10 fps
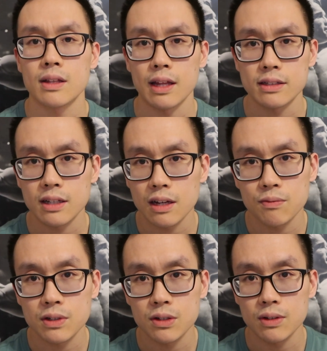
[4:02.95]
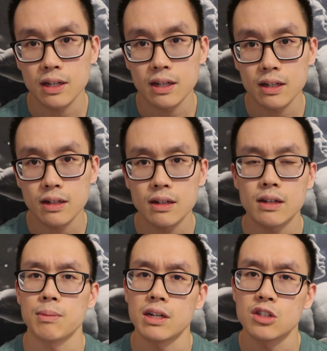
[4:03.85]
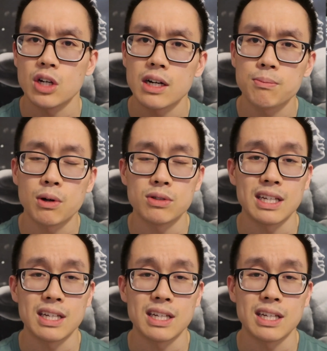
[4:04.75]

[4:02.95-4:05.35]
Thanks again for tuning in. I'm gonna try to post